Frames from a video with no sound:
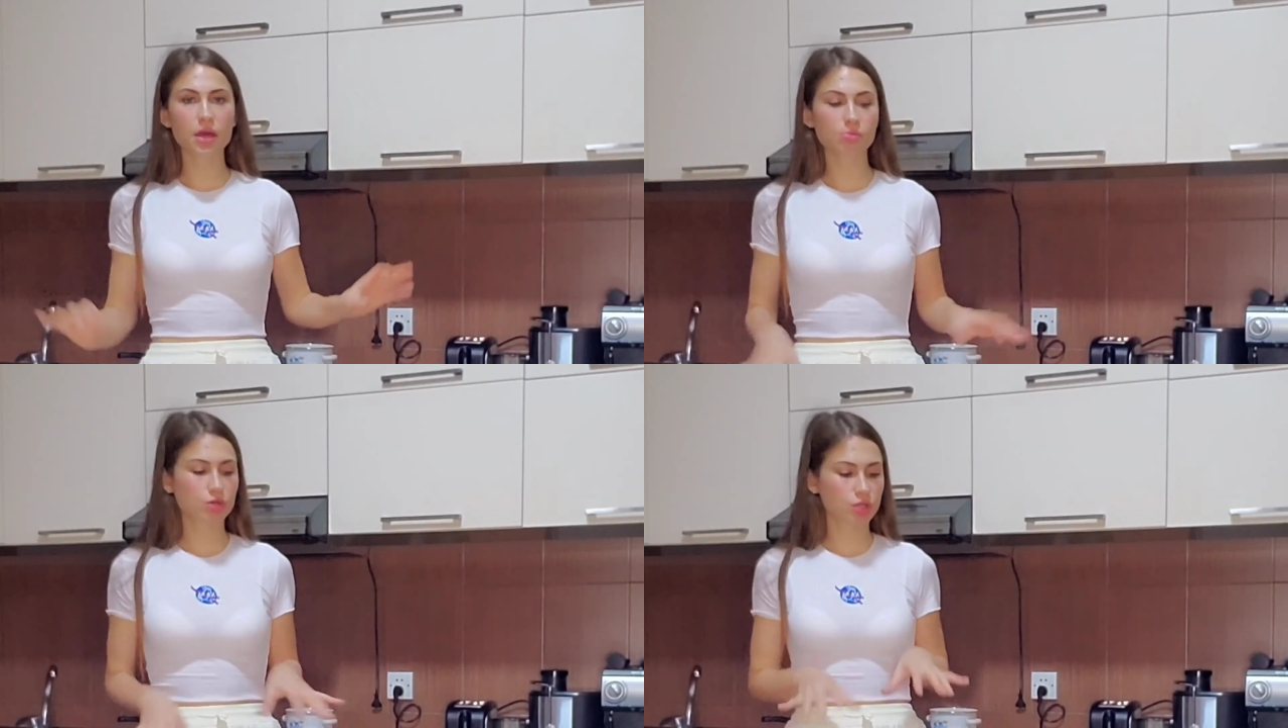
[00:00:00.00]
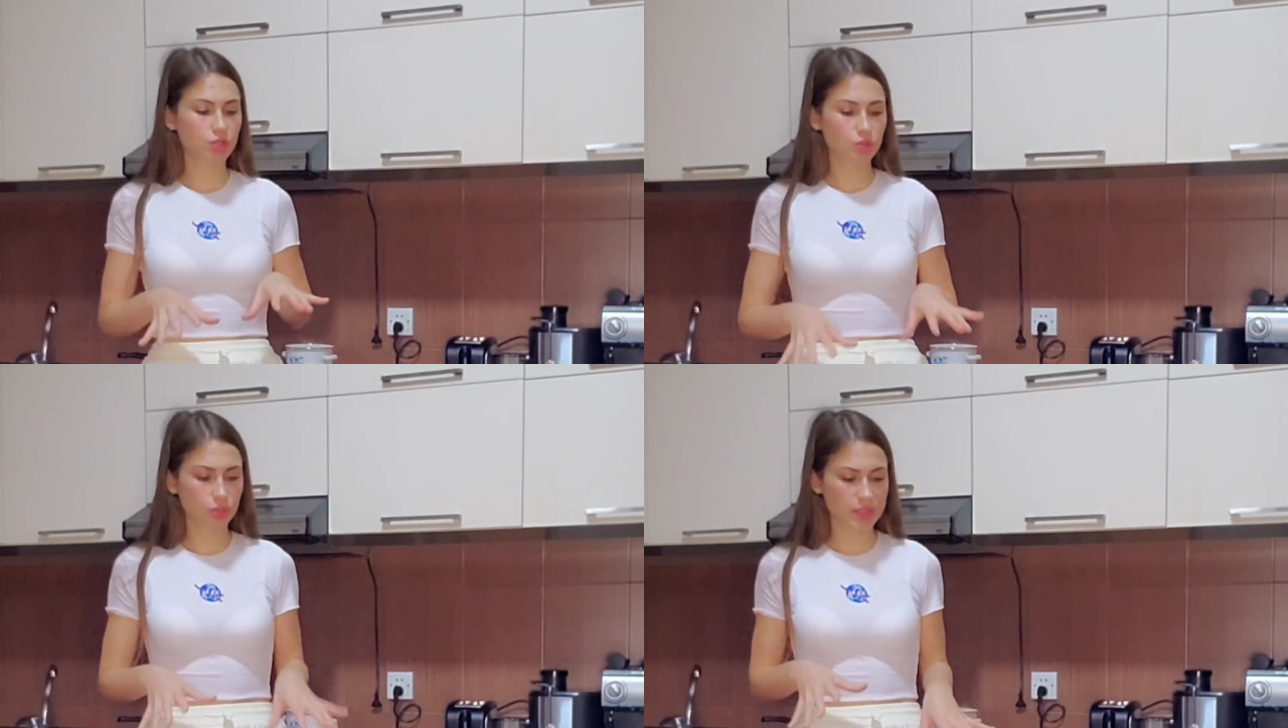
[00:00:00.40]
I'm gonna
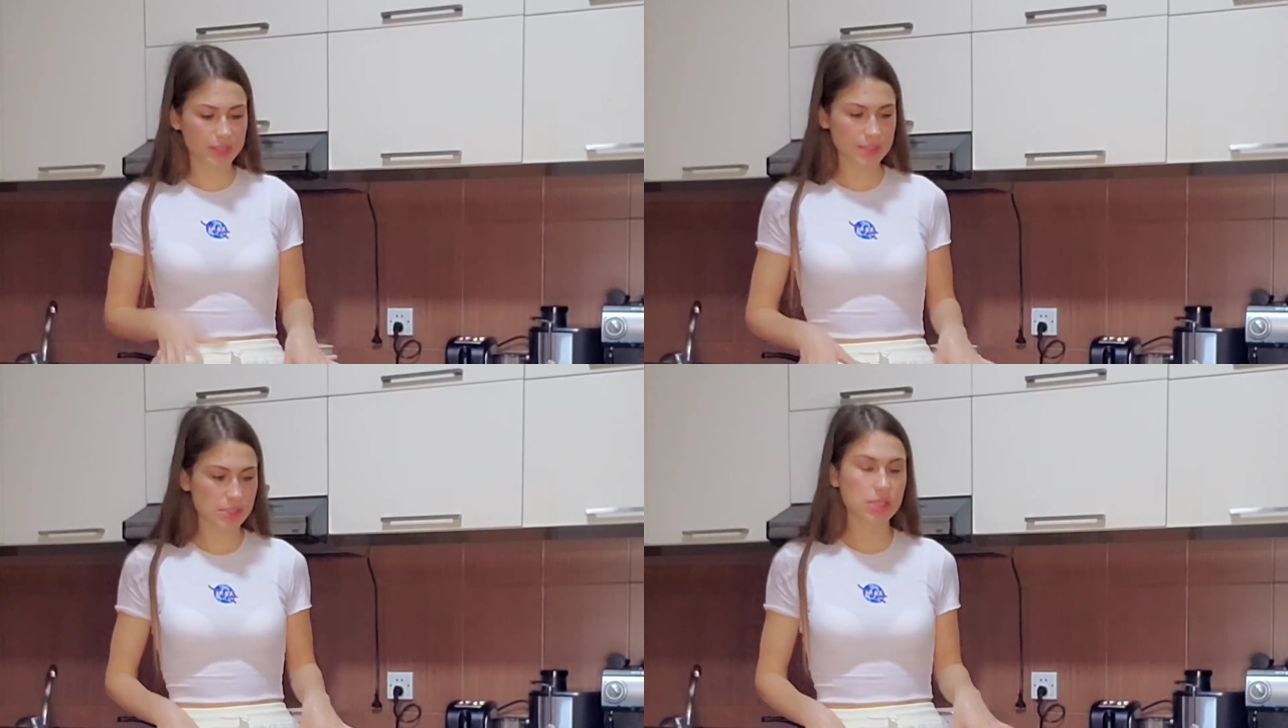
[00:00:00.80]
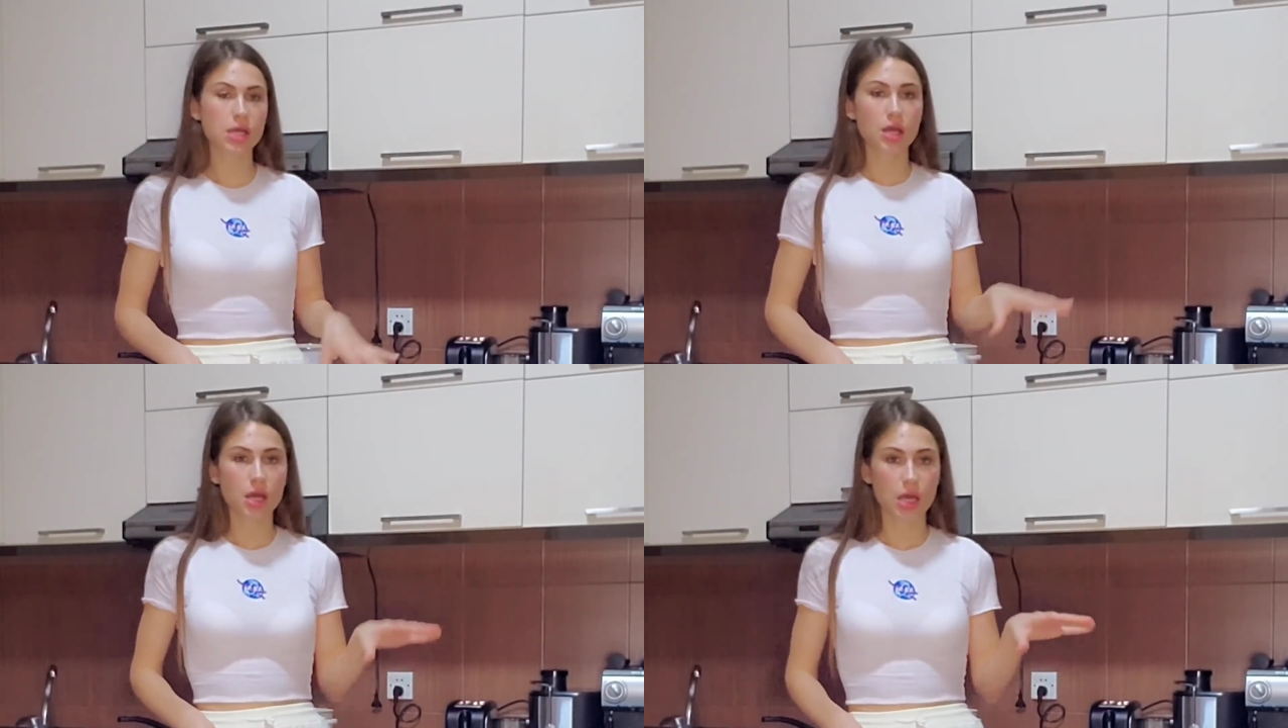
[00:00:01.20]
do is
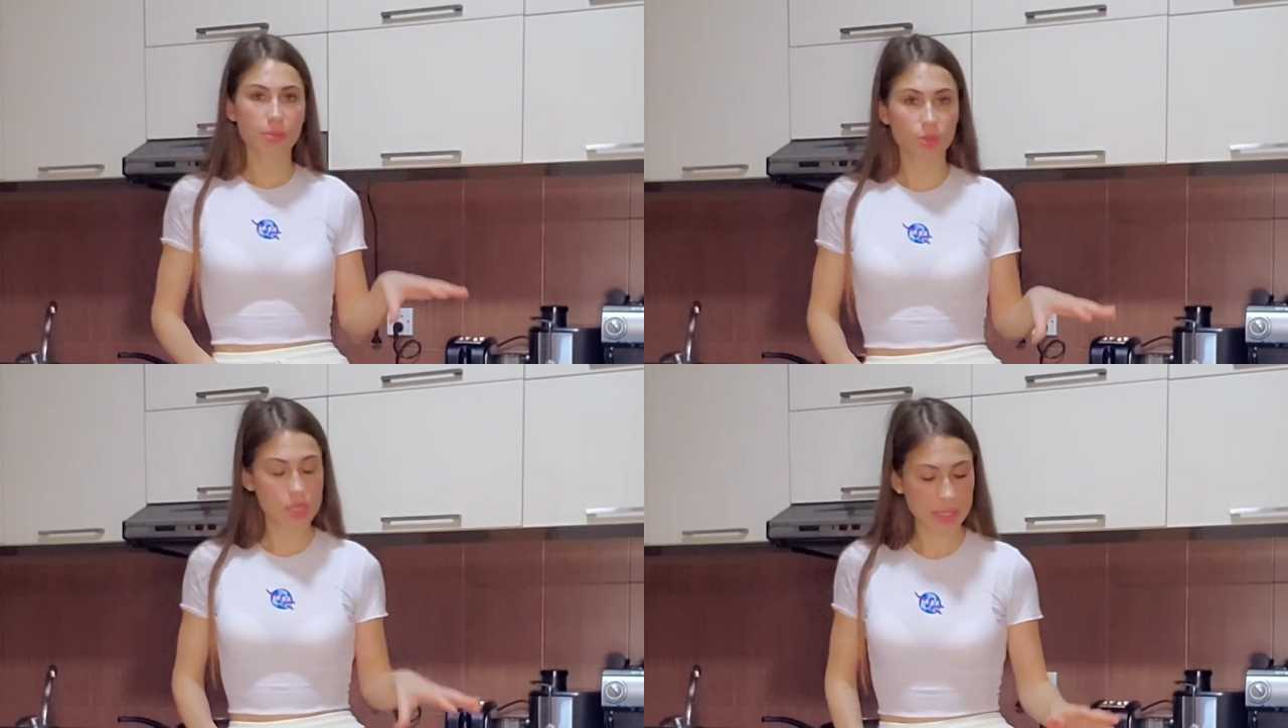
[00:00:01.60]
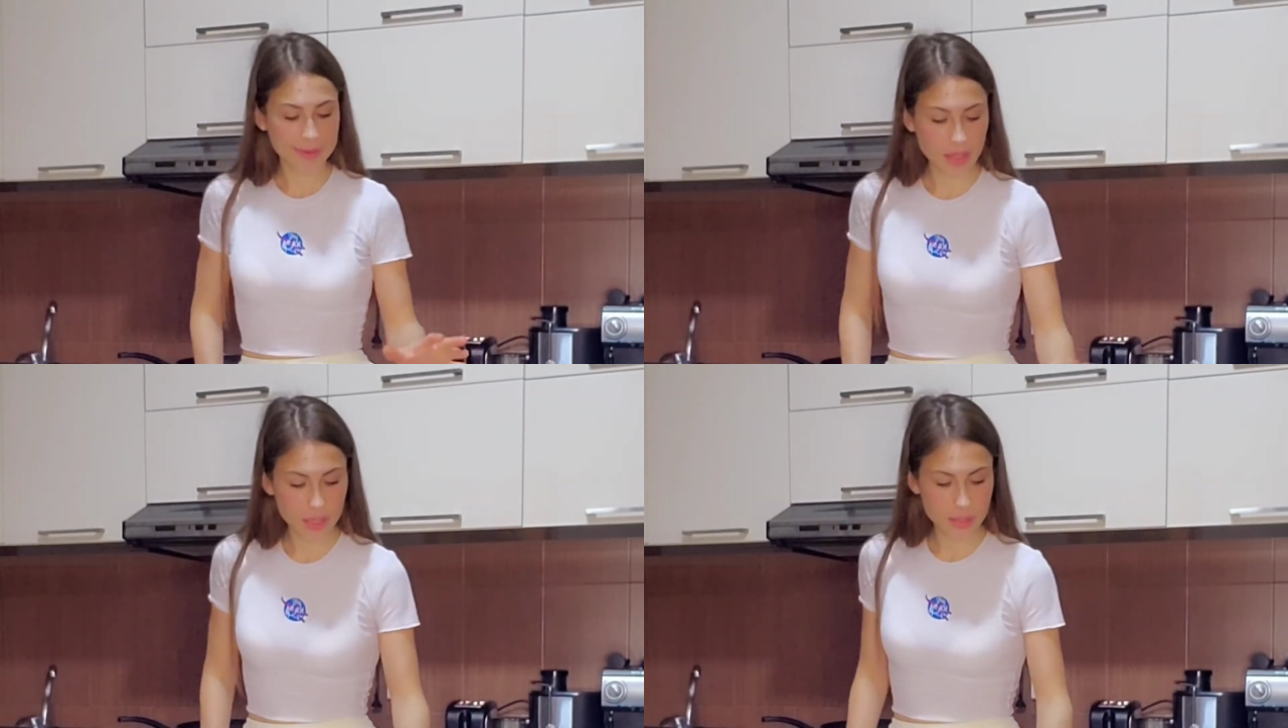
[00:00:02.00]
I'm gonna
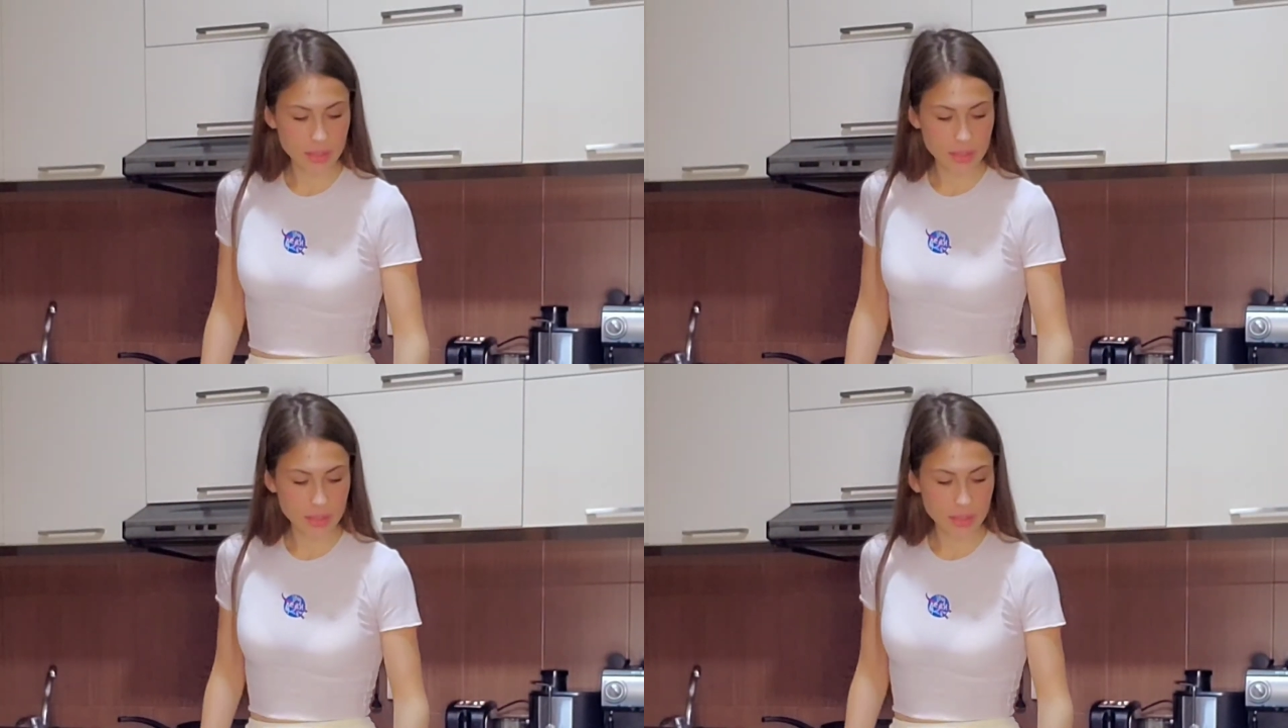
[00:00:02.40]
cut